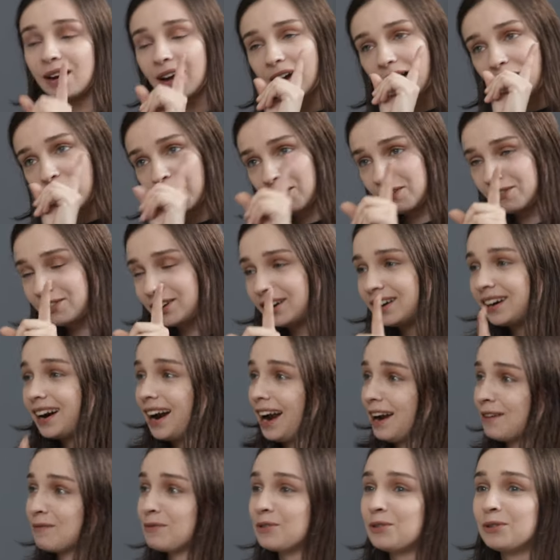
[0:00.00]
However,
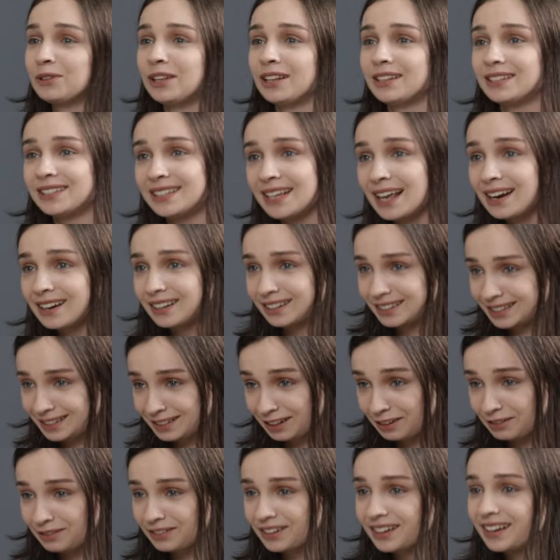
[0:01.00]
I'm good at selling
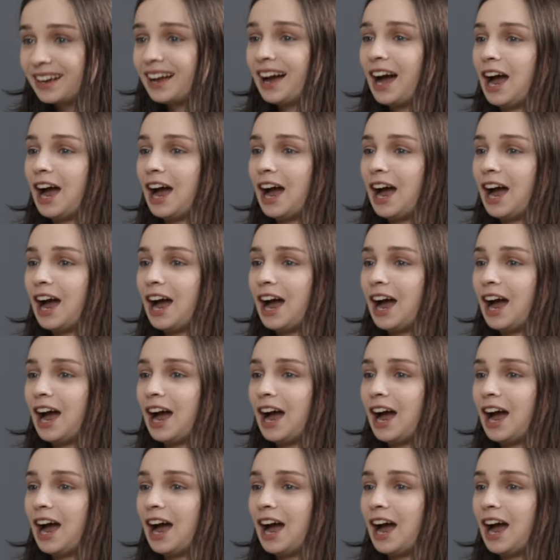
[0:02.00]
stuff.